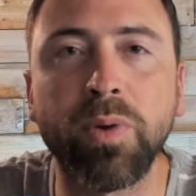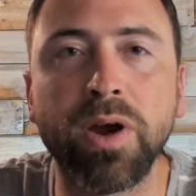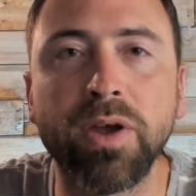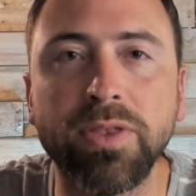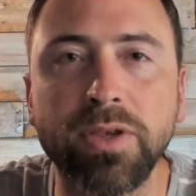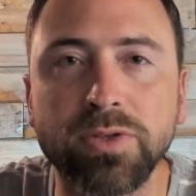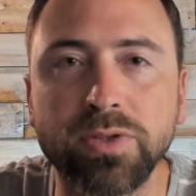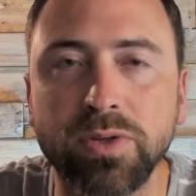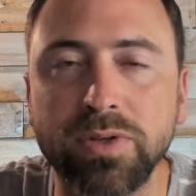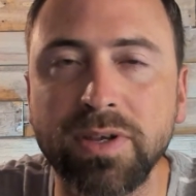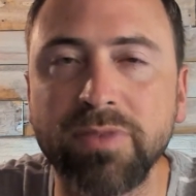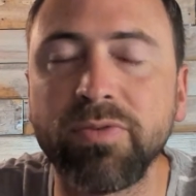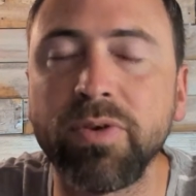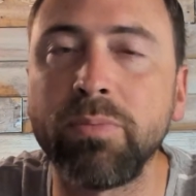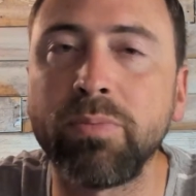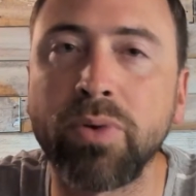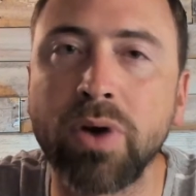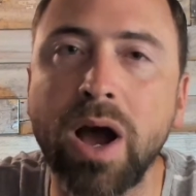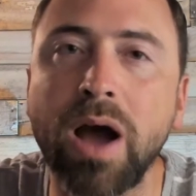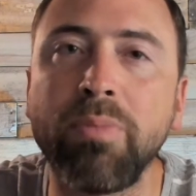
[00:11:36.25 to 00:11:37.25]
These are different
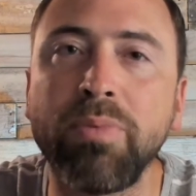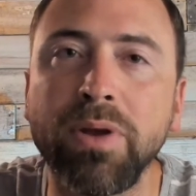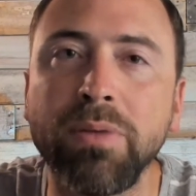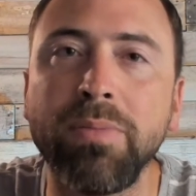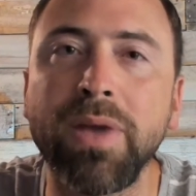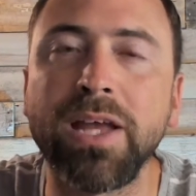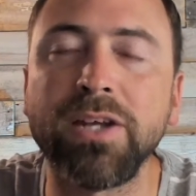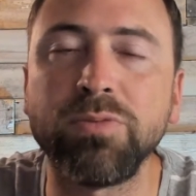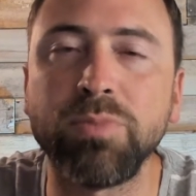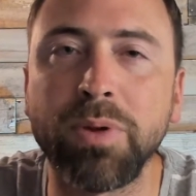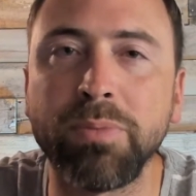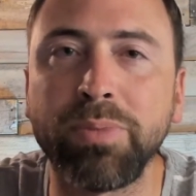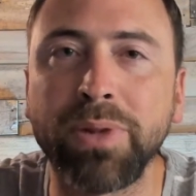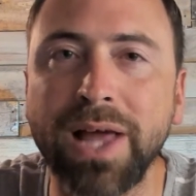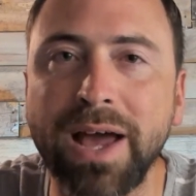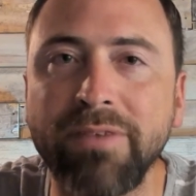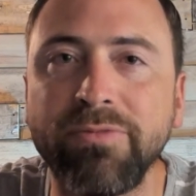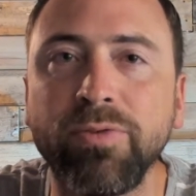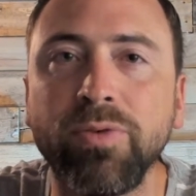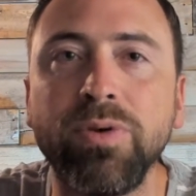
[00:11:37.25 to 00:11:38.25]
property management
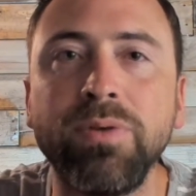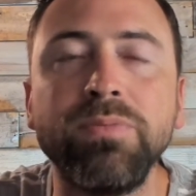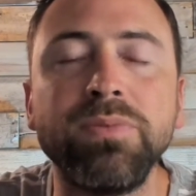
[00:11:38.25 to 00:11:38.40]
platforms